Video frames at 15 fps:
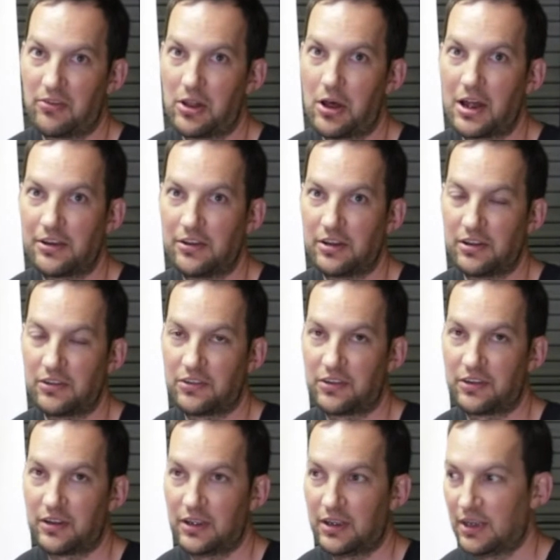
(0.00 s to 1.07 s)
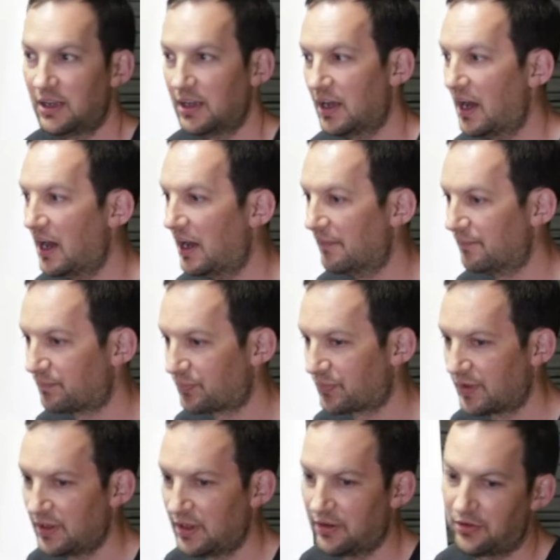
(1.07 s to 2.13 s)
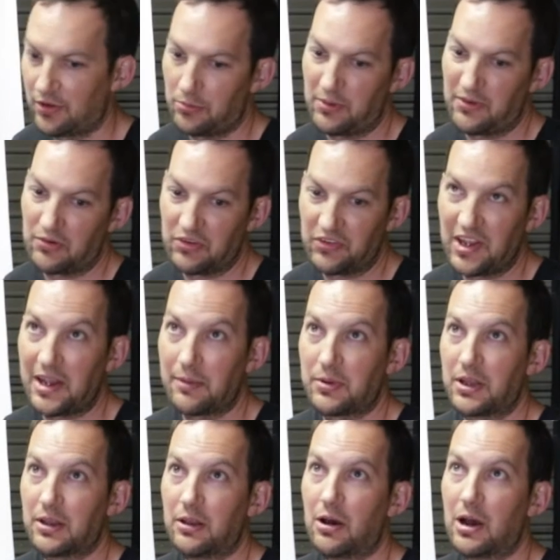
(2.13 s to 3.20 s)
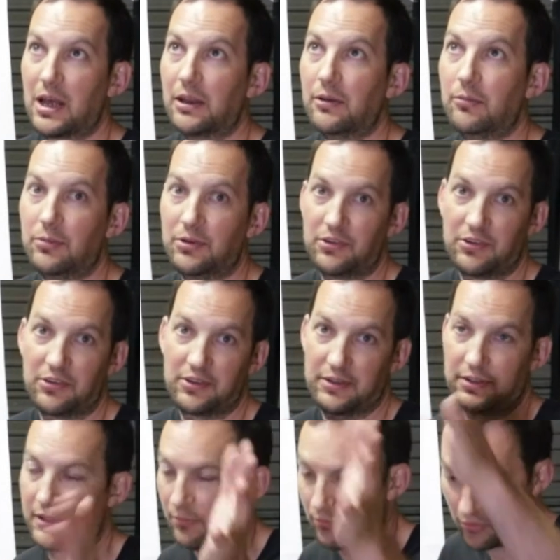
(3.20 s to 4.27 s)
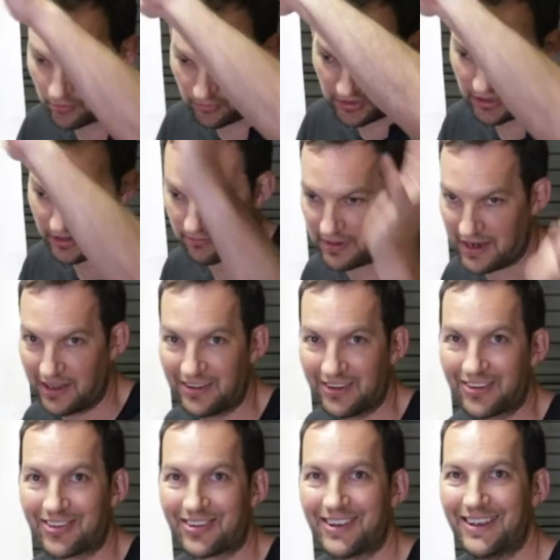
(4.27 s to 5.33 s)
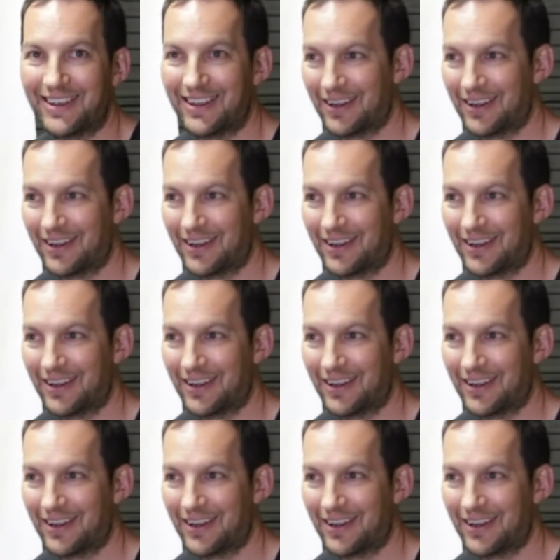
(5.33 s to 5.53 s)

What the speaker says: of a light it is. So whether it's ambient light, which is the room light around us,